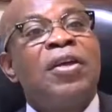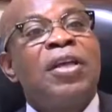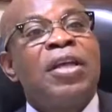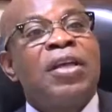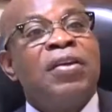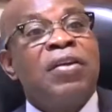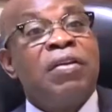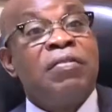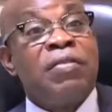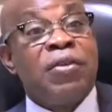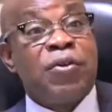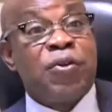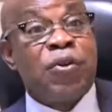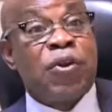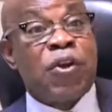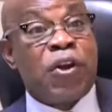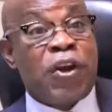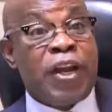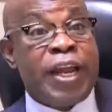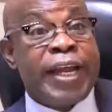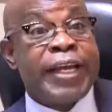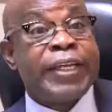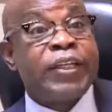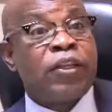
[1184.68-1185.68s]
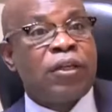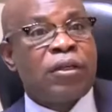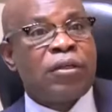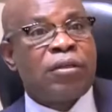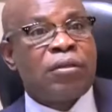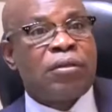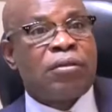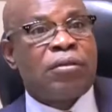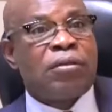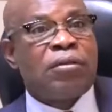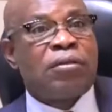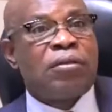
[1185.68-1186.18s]
revenue collection.
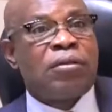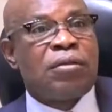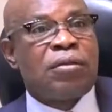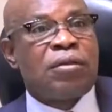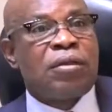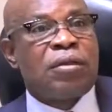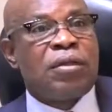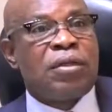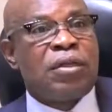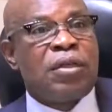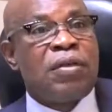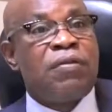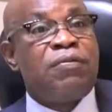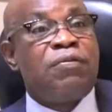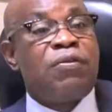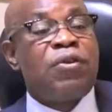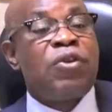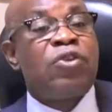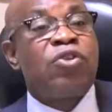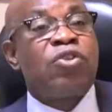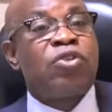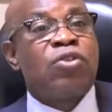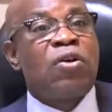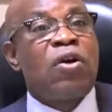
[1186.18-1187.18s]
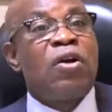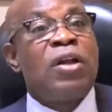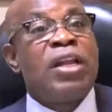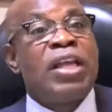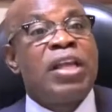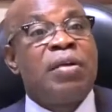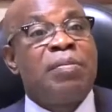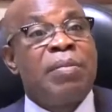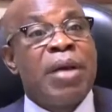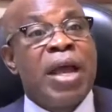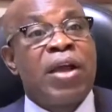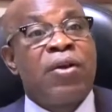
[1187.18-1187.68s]
If you install a
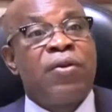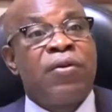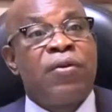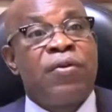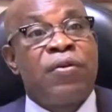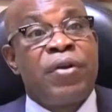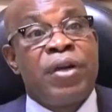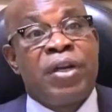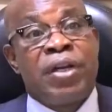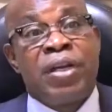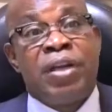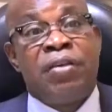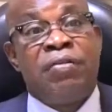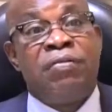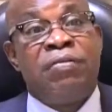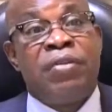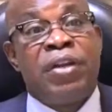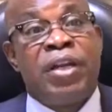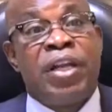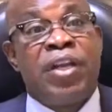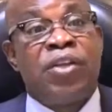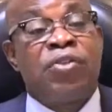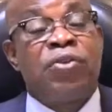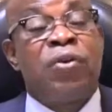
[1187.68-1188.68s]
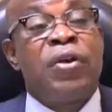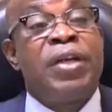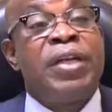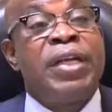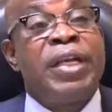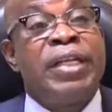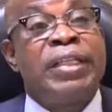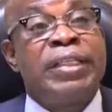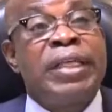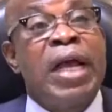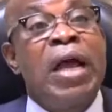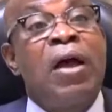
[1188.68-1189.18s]
microgrid in a village or in
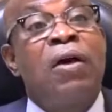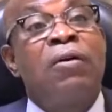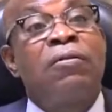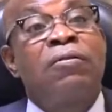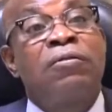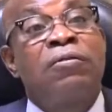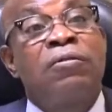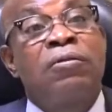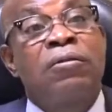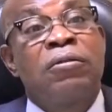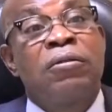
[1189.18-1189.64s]
a town,